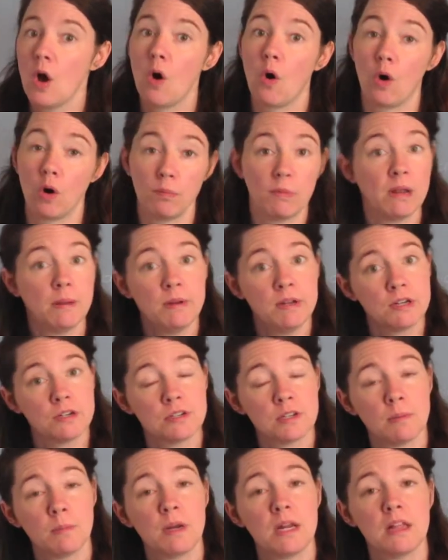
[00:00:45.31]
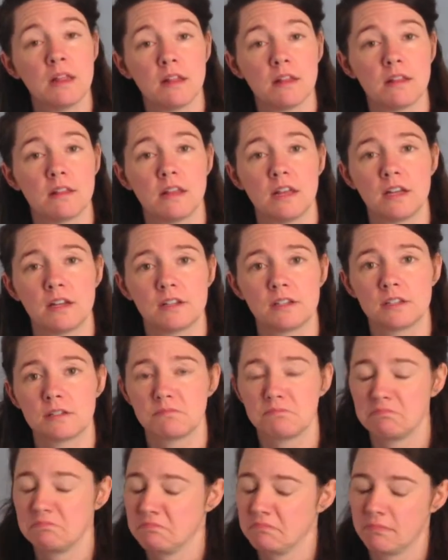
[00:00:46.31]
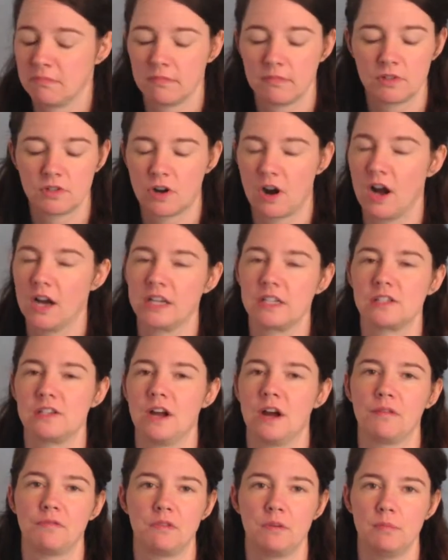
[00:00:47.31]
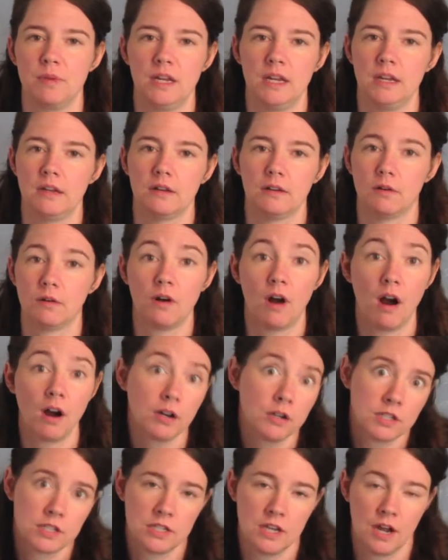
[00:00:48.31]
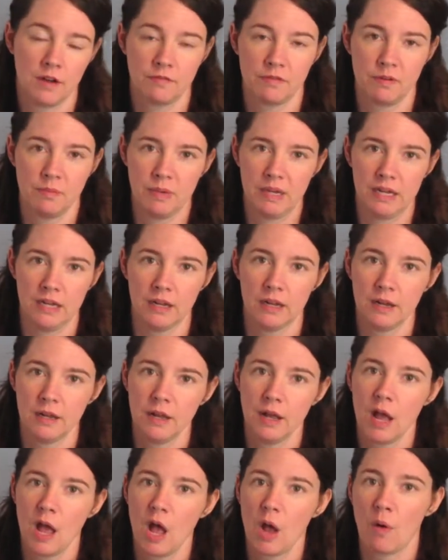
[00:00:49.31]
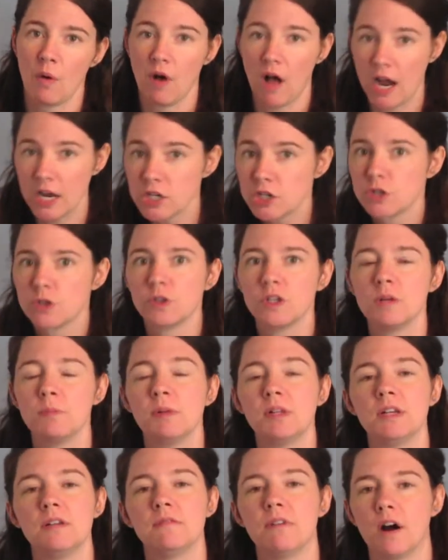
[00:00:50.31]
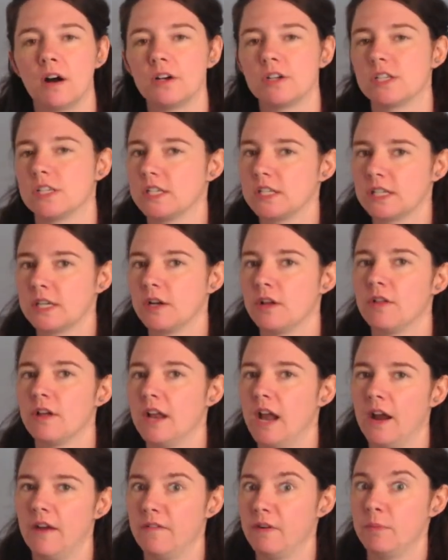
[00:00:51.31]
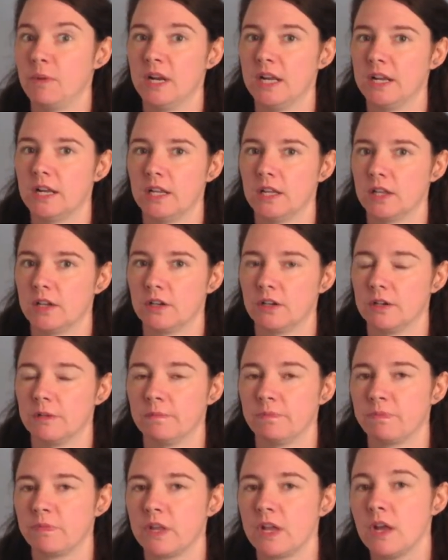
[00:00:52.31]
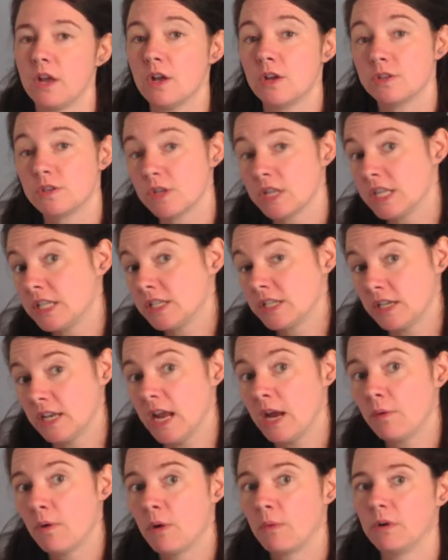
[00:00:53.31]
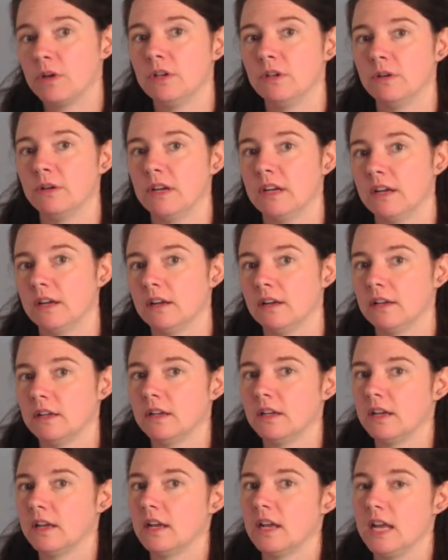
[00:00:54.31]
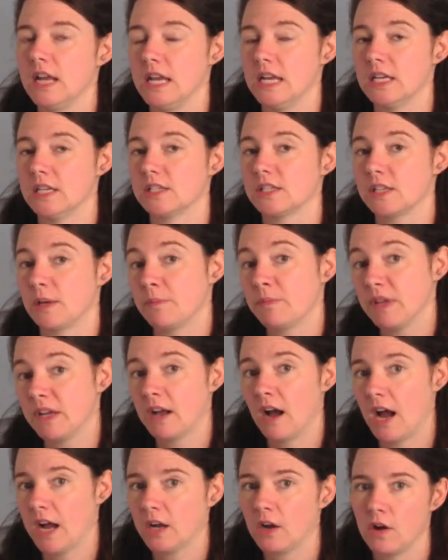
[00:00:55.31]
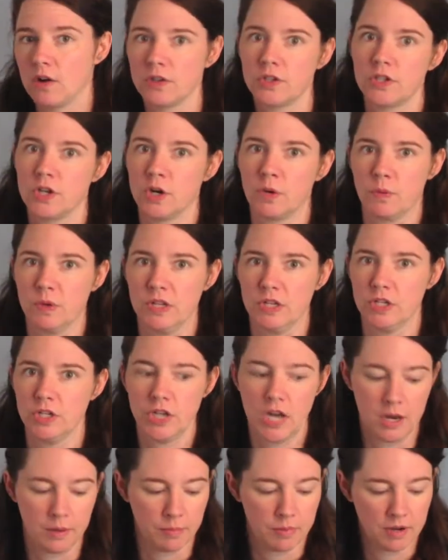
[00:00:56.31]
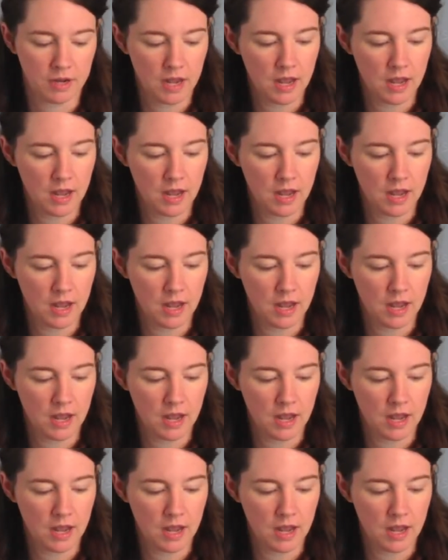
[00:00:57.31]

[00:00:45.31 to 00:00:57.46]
or maybe you're somebody that thinks drawing's not for me, or art's not for me. Well, I truly believe art's a skill that everybody can learn. So today what we're doing is something I call start with a shape.